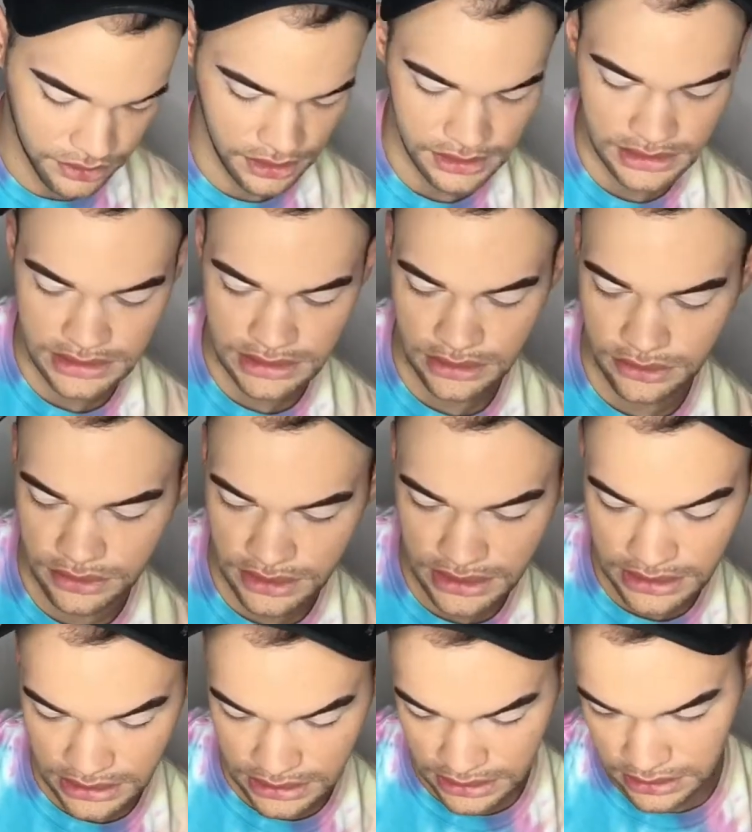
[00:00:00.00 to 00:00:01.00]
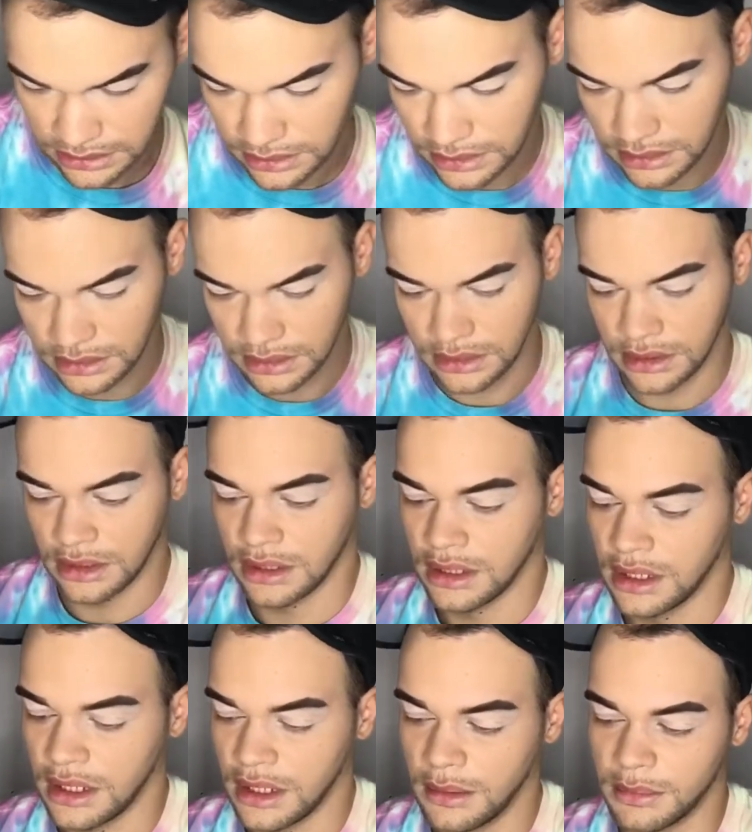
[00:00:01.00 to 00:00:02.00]
concealer again.
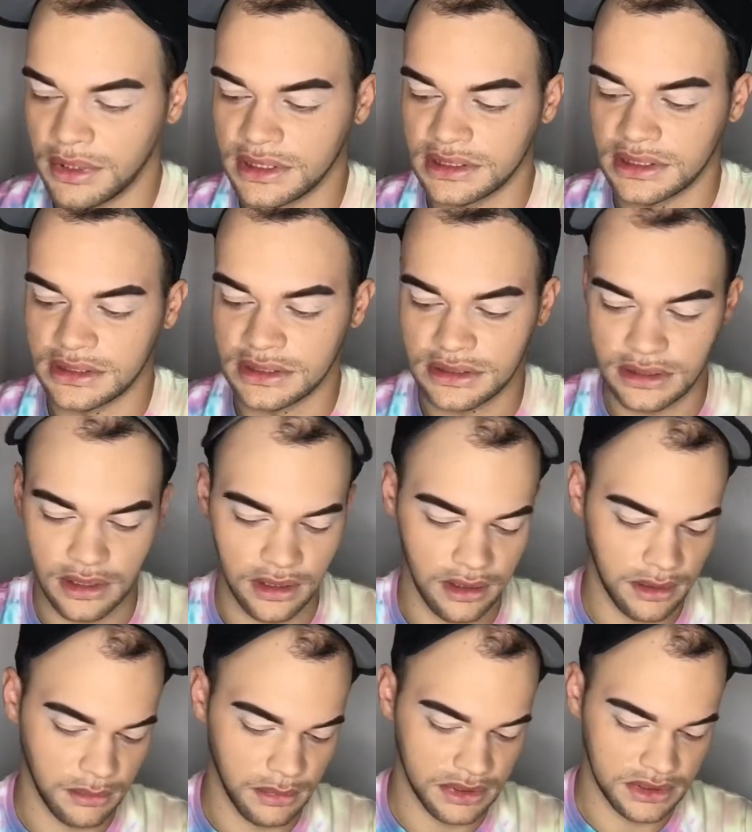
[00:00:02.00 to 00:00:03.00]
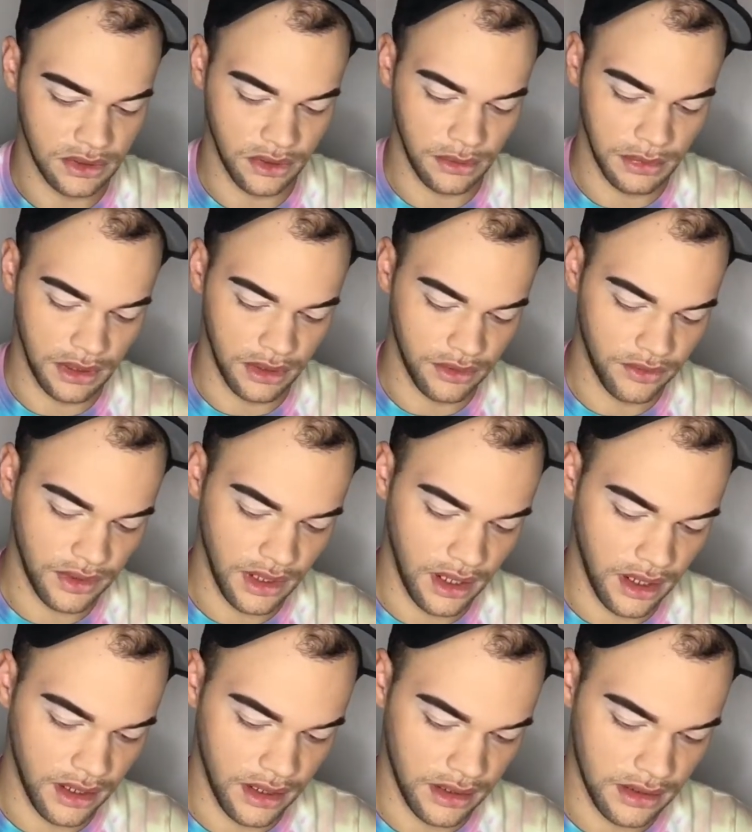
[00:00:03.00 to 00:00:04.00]
This time it's gonna be under the
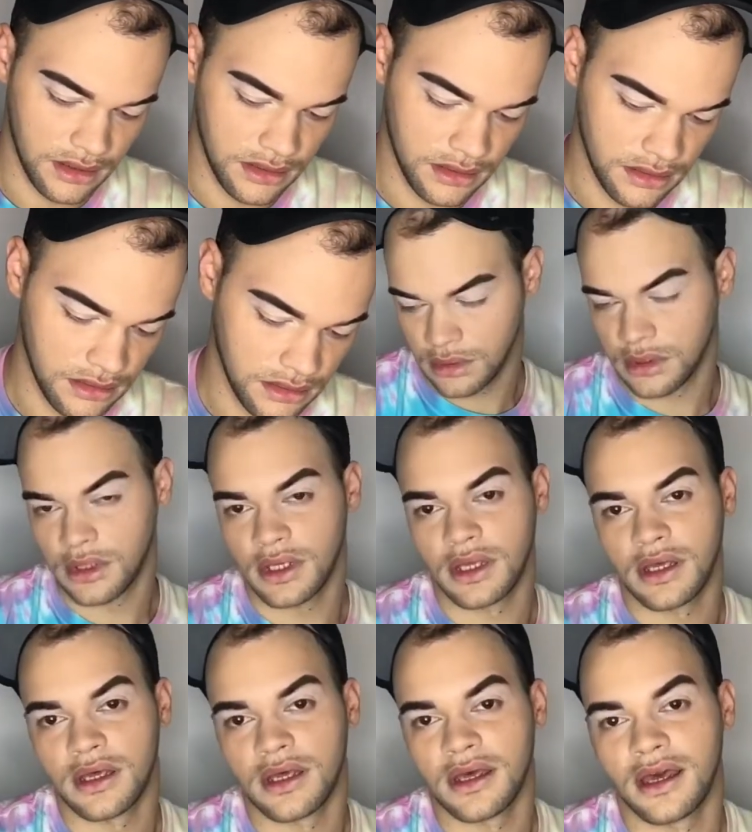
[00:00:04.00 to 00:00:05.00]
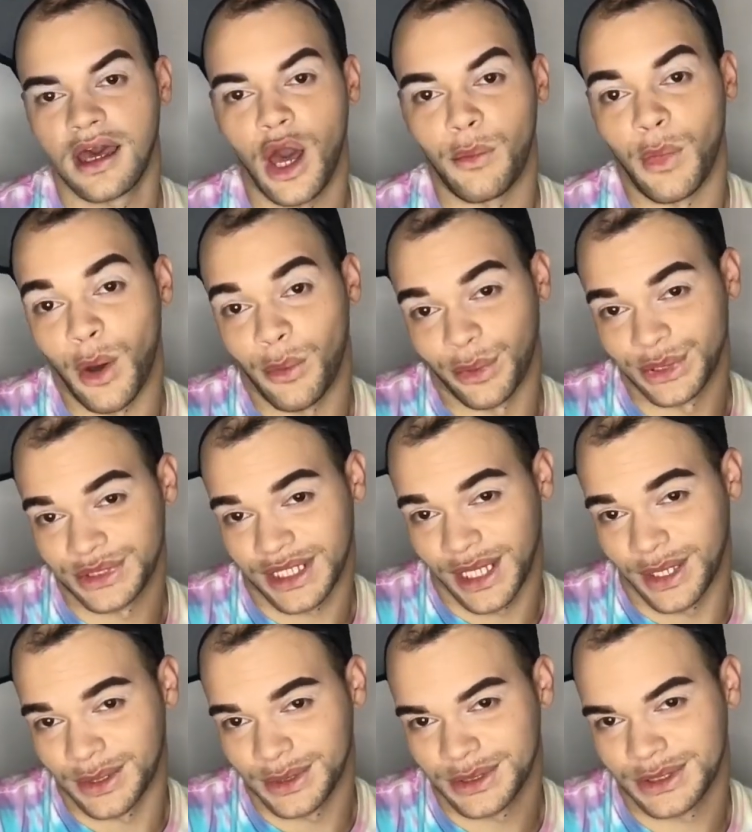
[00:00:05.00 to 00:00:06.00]
eye. I'm almost
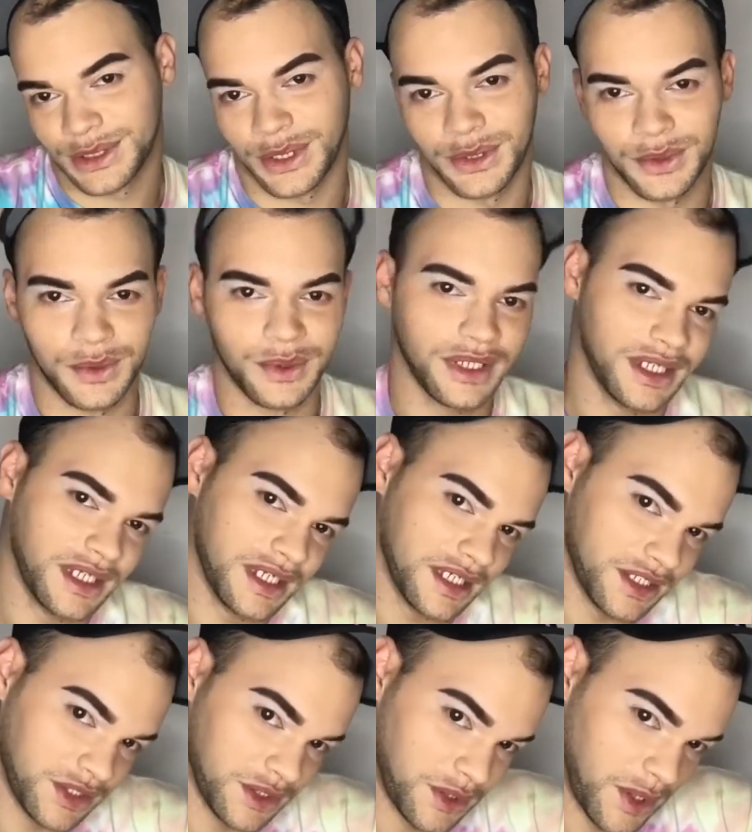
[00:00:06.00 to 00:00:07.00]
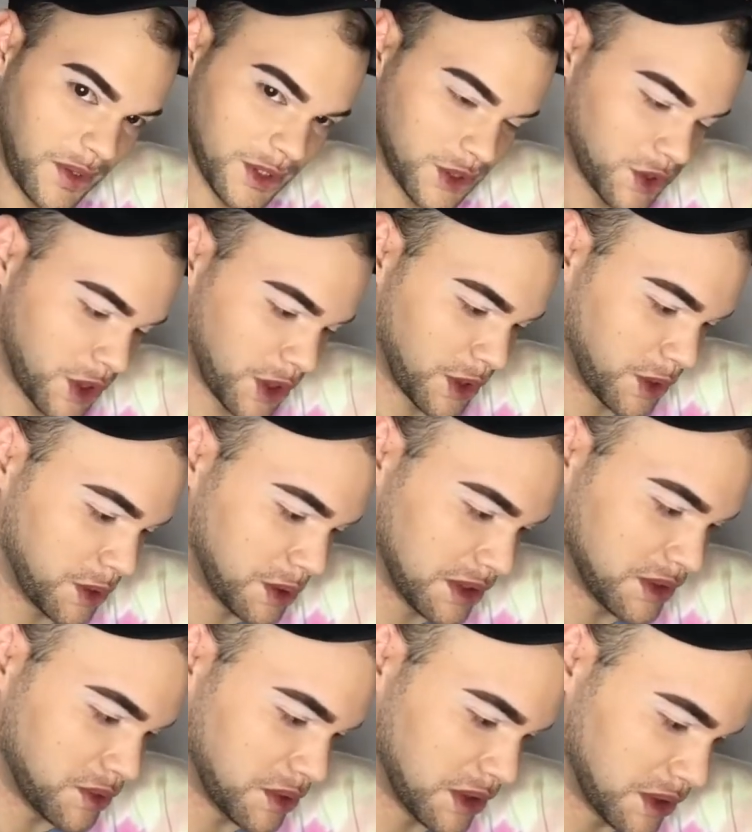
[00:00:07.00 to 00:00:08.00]
out, so you know the struggle
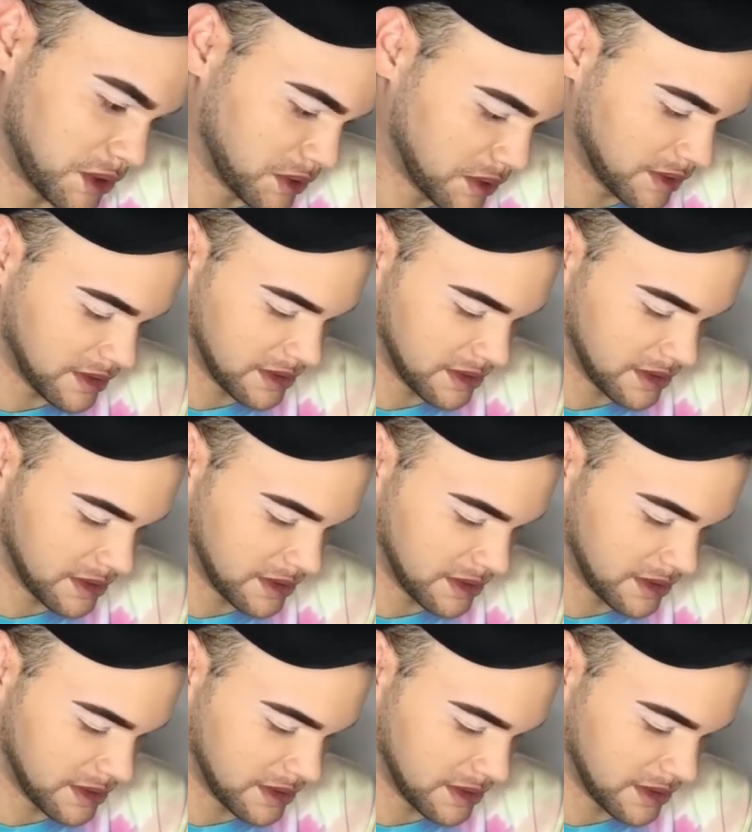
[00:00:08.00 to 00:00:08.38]
is real.